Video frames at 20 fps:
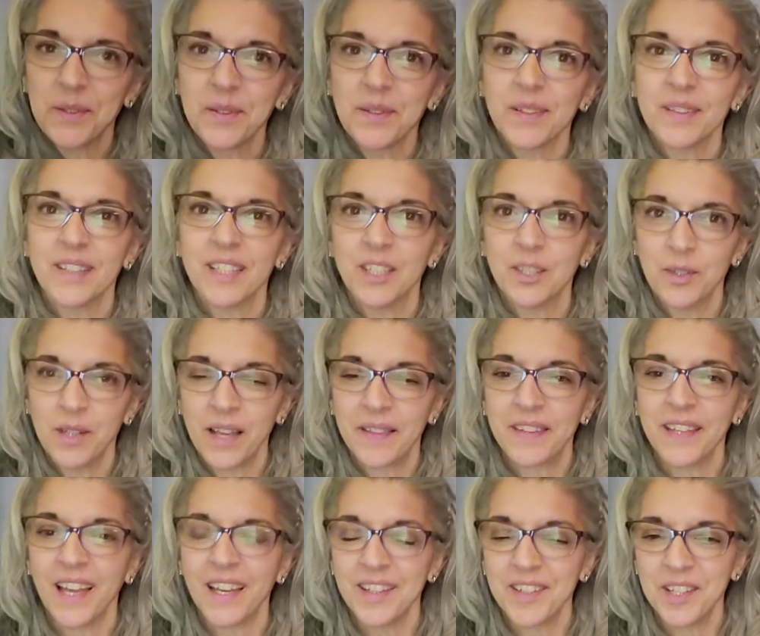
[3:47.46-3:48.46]
I think you get
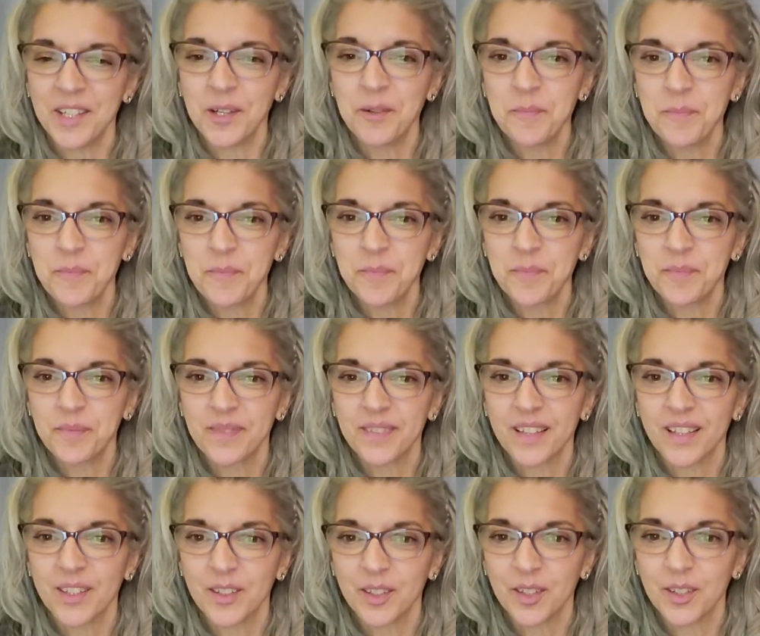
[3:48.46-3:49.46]
the idea.
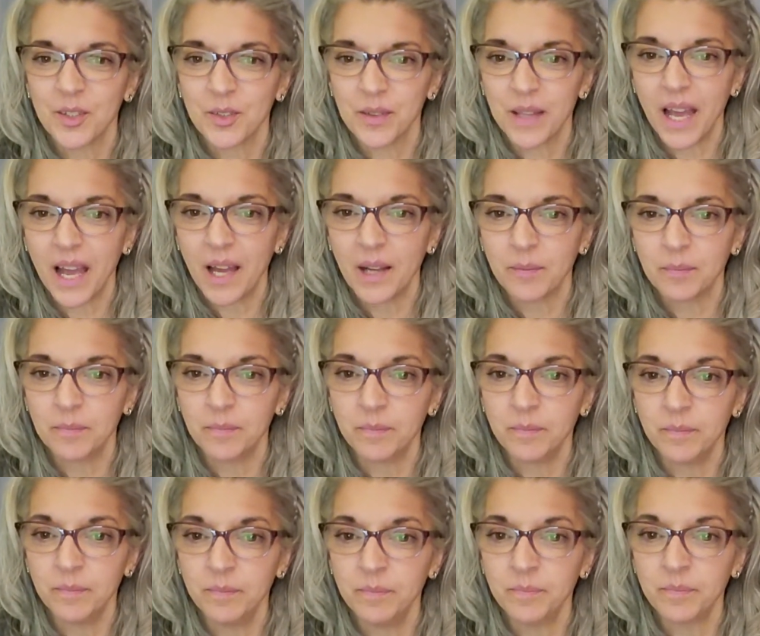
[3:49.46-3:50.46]
You can do that.
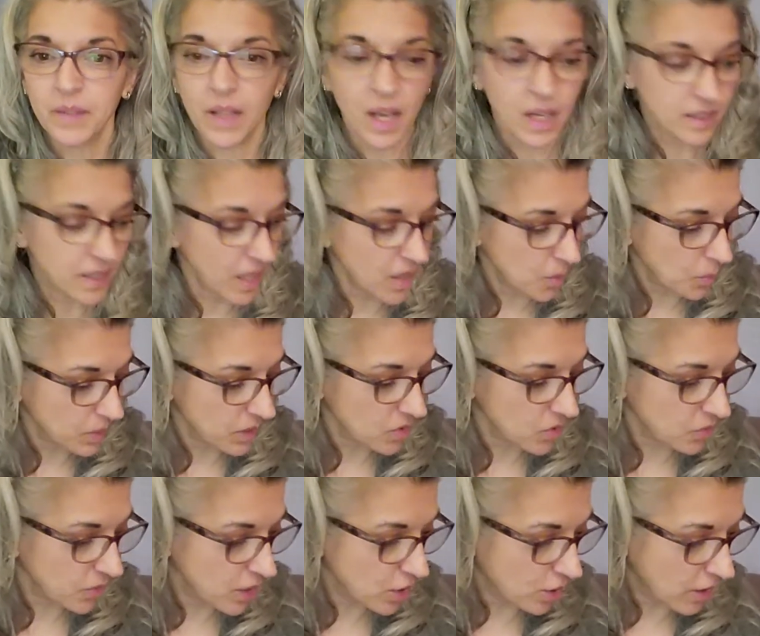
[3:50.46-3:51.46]
Another one is
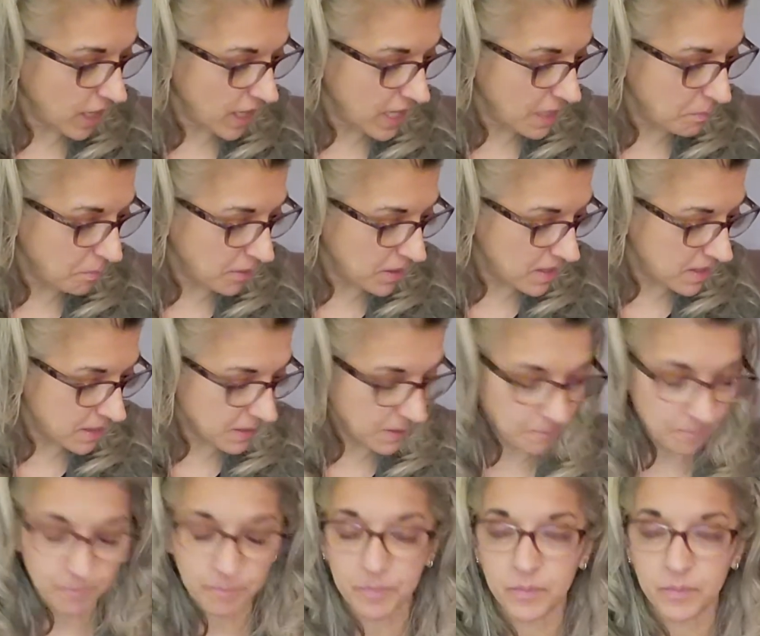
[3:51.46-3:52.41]
figure 8 breathing.